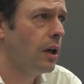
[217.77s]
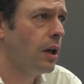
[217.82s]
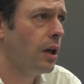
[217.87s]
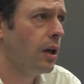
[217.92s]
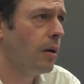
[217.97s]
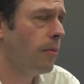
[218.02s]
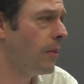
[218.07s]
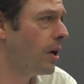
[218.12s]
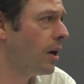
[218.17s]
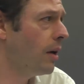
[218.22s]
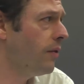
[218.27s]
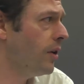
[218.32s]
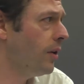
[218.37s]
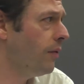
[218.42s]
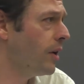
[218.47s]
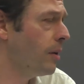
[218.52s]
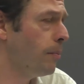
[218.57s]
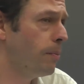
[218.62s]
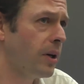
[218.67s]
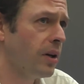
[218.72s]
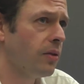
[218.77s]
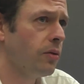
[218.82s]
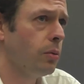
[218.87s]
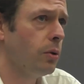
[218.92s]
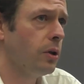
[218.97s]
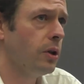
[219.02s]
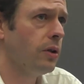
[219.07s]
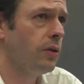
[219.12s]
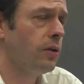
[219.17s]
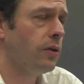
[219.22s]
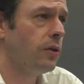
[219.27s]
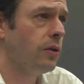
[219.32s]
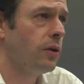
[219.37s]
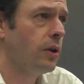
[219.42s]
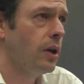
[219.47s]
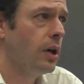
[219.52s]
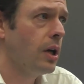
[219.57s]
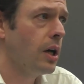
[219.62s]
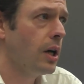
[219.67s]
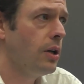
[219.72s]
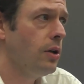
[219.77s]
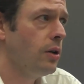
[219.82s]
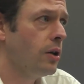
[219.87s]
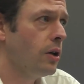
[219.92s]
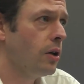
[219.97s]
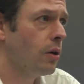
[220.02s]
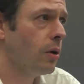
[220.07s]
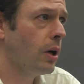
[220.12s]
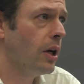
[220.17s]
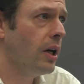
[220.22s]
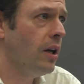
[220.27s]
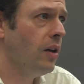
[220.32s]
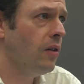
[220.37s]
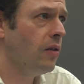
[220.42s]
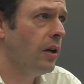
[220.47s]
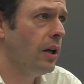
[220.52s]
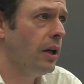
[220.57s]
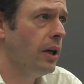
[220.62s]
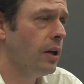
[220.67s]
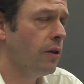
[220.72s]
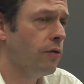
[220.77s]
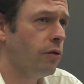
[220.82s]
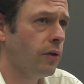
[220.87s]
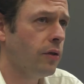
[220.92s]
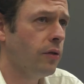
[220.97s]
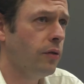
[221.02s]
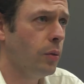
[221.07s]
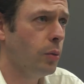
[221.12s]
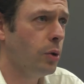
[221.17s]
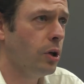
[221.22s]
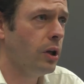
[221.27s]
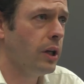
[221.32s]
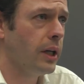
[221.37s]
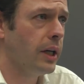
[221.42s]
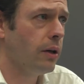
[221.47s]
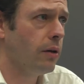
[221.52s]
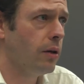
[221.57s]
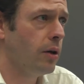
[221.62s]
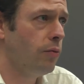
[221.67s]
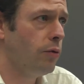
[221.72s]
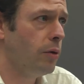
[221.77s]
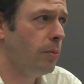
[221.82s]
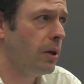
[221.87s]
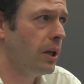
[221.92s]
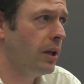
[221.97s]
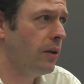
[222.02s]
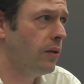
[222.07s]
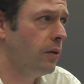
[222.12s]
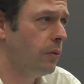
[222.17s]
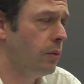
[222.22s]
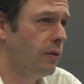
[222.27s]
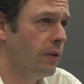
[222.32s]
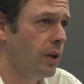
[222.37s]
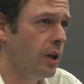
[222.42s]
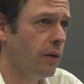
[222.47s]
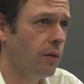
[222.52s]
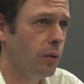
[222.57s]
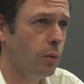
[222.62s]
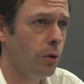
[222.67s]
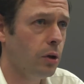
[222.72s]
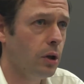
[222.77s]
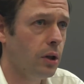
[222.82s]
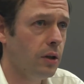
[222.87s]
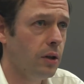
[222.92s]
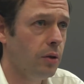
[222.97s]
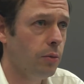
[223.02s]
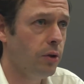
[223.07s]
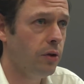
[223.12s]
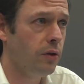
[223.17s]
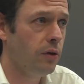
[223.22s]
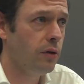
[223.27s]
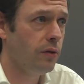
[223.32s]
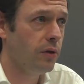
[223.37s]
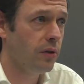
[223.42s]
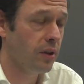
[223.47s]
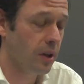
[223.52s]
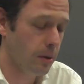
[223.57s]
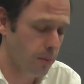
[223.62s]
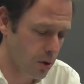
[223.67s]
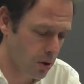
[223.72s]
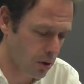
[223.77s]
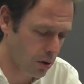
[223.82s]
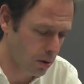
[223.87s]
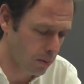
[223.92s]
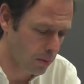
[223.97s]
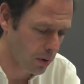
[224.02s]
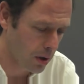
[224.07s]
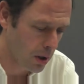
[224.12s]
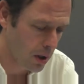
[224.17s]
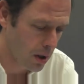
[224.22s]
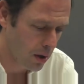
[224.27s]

I think they're buzzwords, and you could quite easily cross the word out and replace it with another word and it would do the same job.